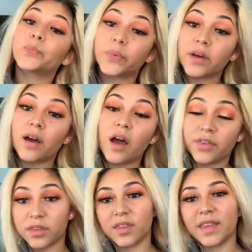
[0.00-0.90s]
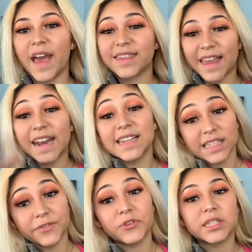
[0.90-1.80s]
But other than that, that is
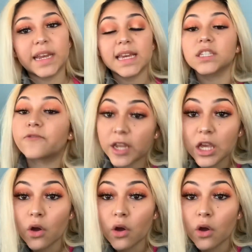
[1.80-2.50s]
it for today's video.